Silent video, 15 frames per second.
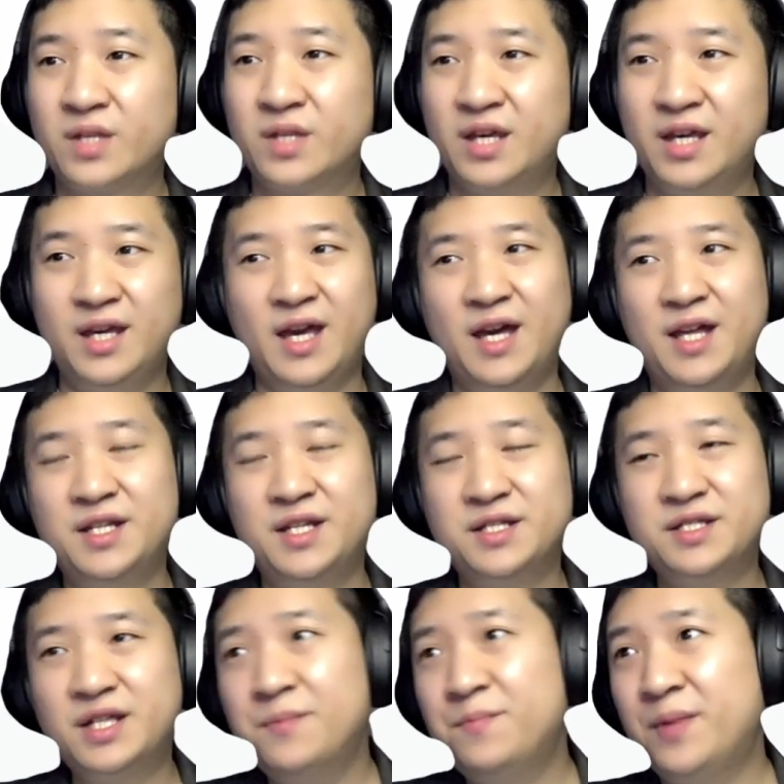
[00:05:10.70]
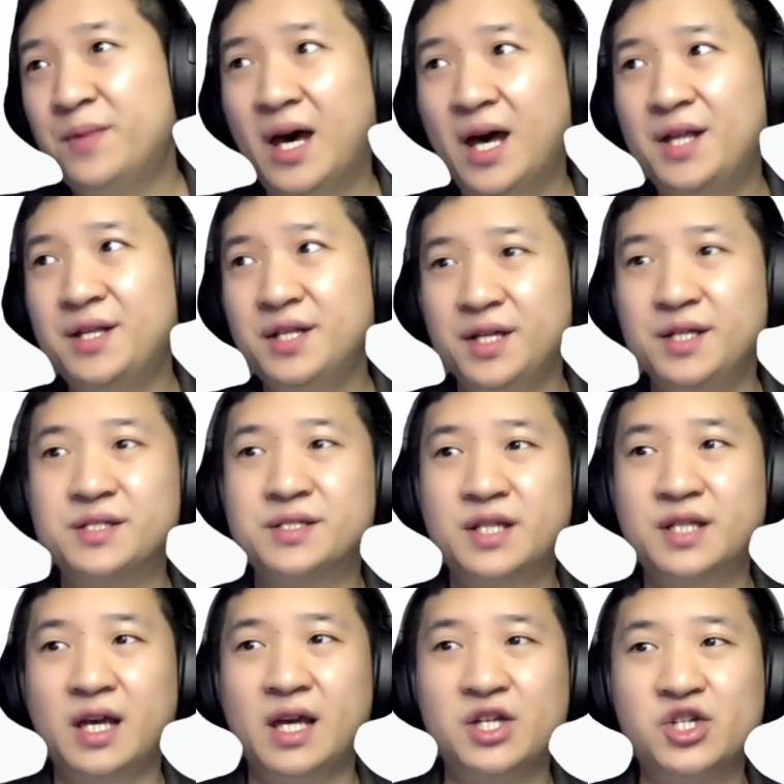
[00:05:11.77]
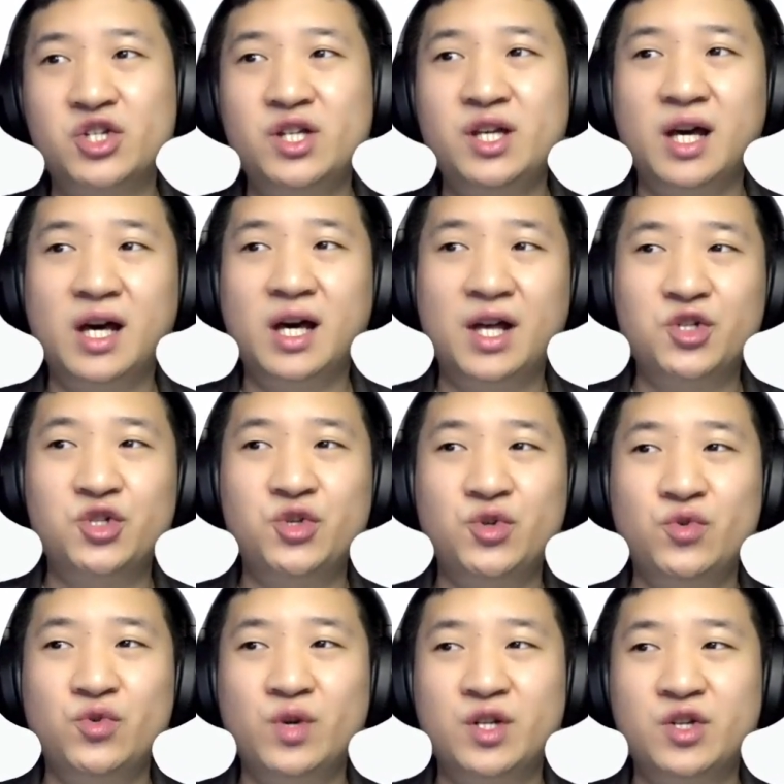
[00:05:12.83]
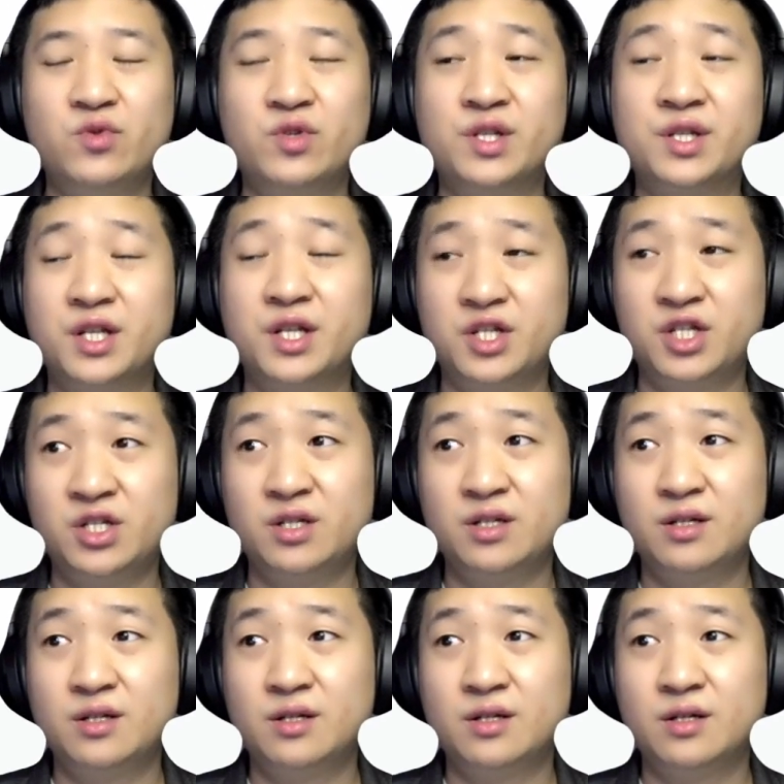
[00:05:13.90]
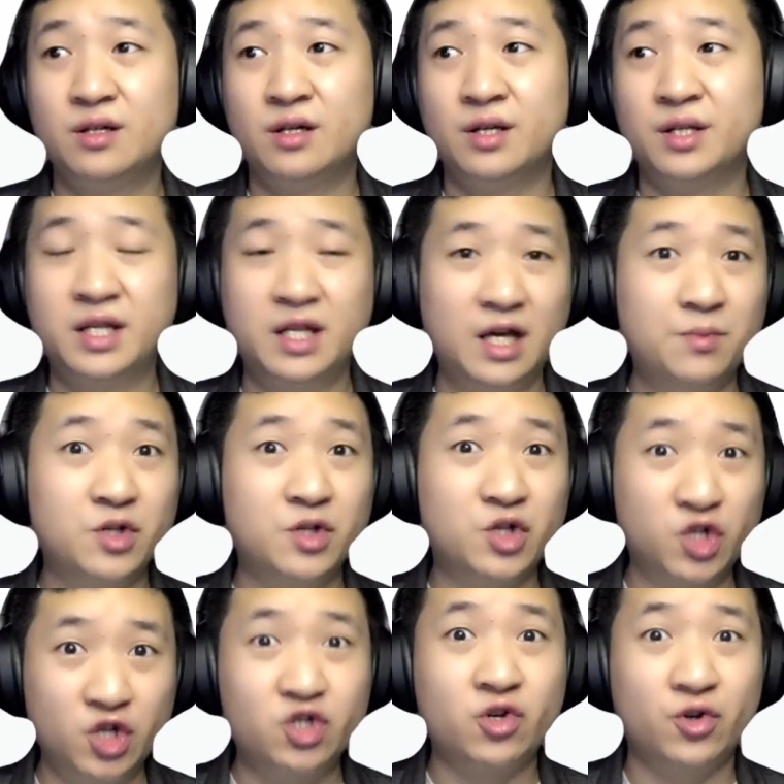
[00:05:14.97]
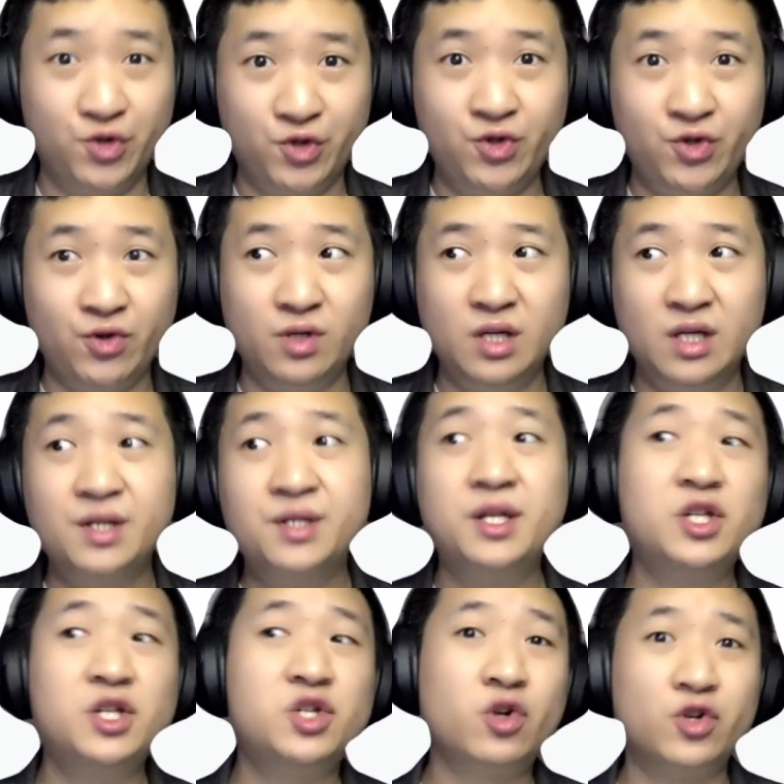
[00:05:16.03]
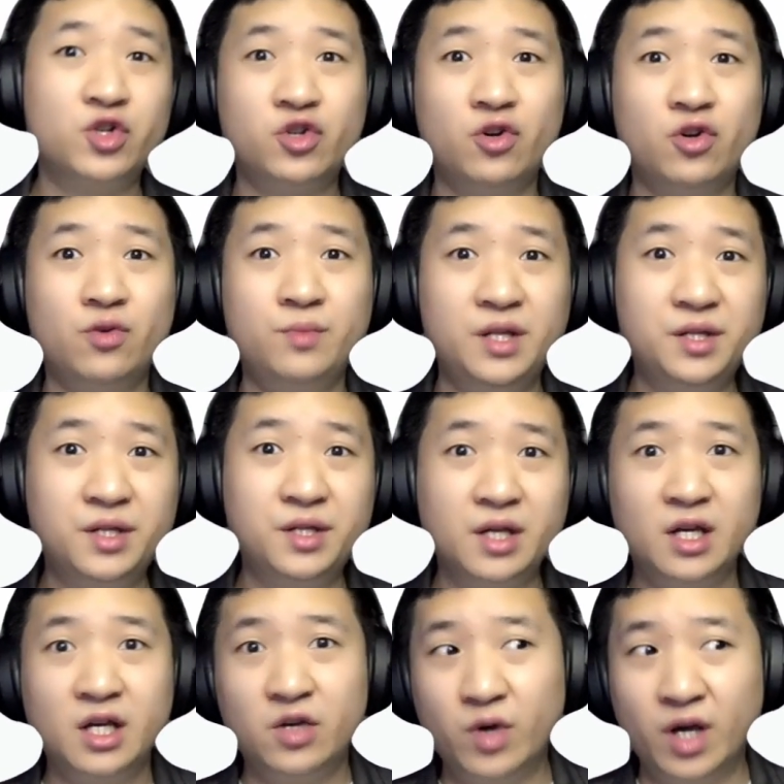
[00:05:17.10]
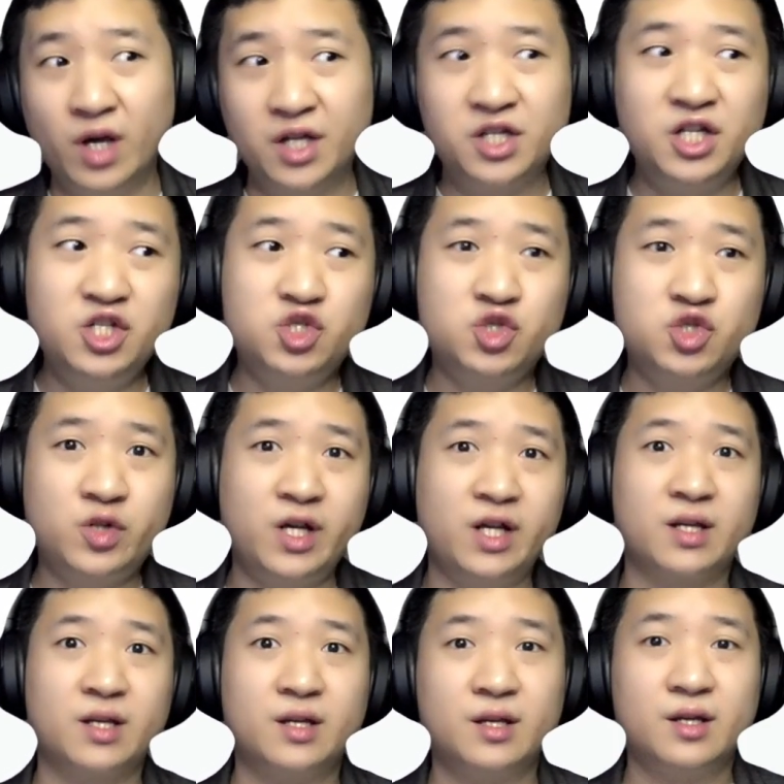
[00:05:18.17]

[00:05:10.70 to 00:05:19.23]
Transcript: Okay, and the third part is they actually ask you whether you want to search, set up a search console. Search console means you will actually track